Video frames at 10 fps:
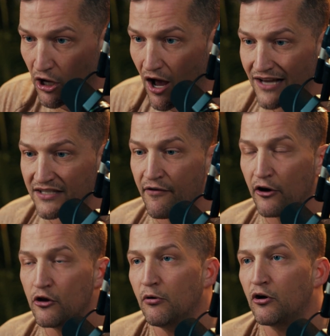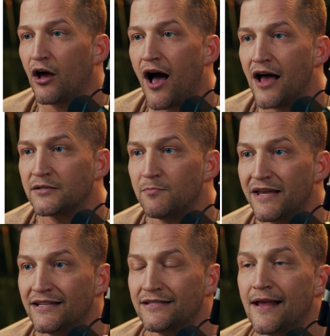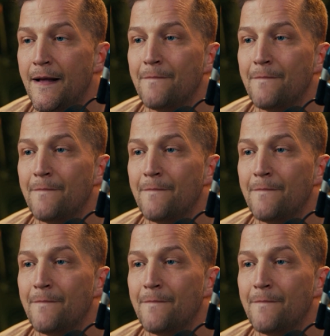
costs? Variable cost means